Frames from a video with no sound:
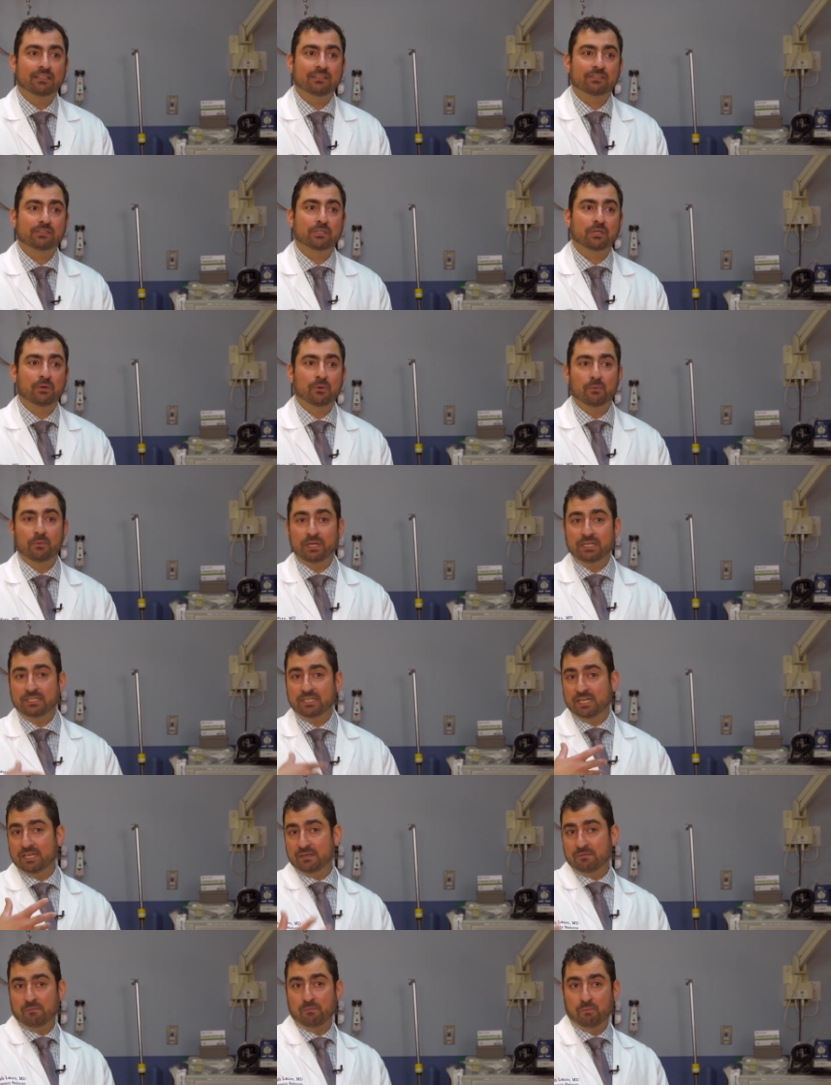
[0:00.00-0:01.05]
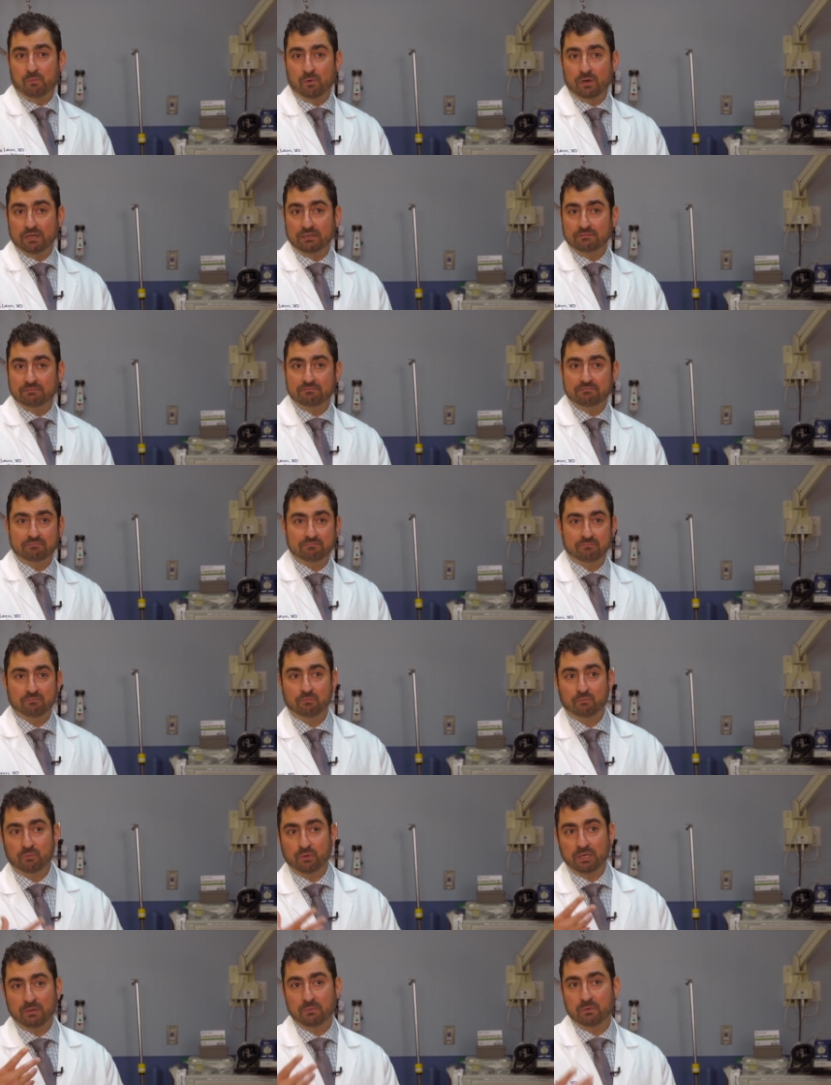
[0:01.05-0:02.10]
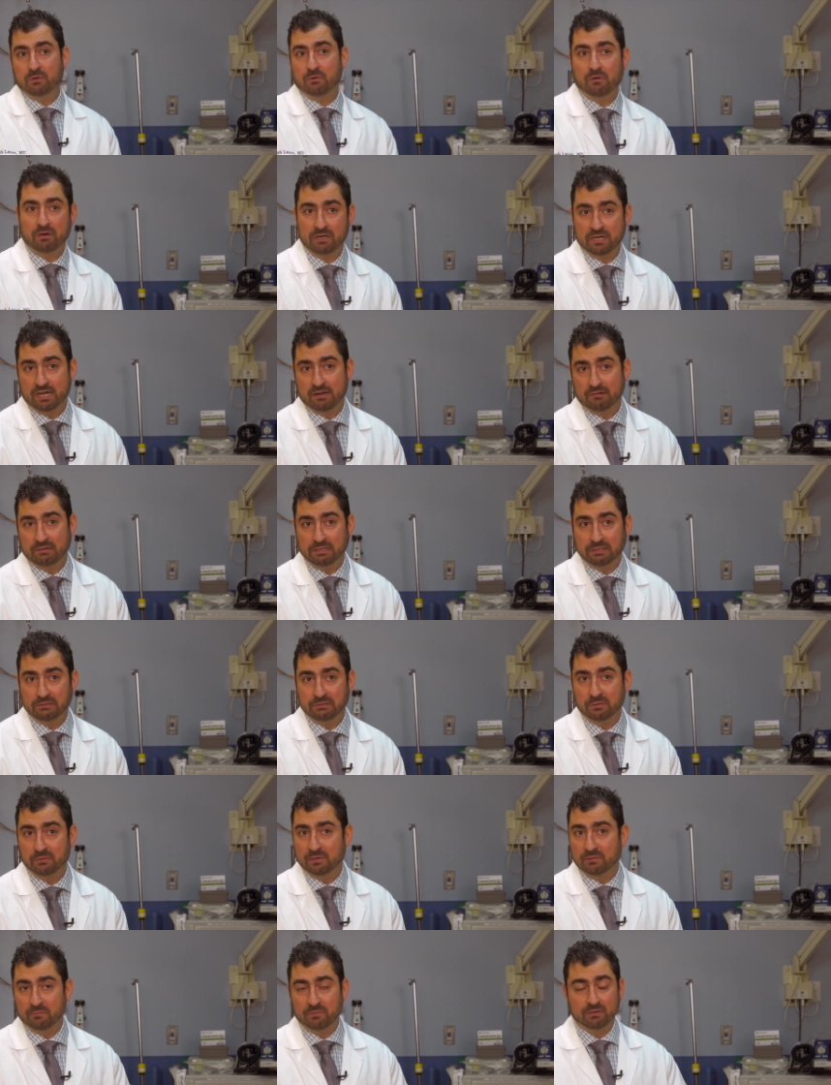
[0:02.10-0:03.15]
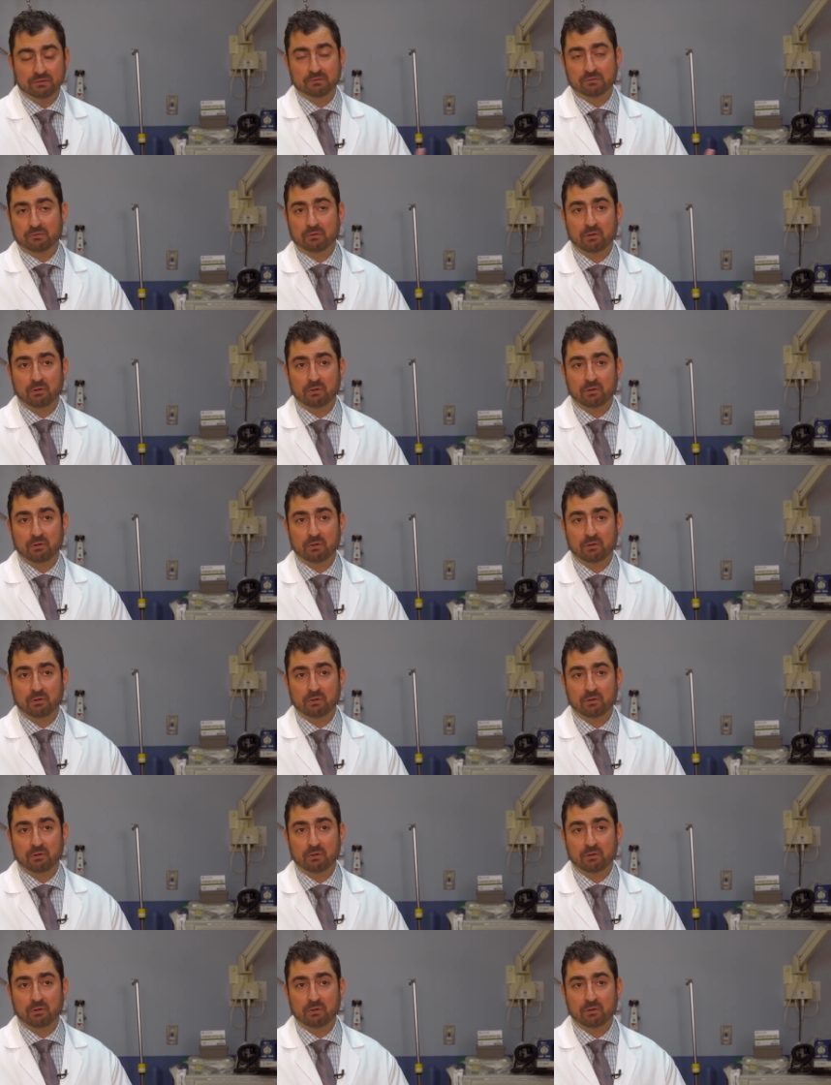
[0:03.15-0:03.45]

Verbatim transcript: So we did what we would ordinarily do and what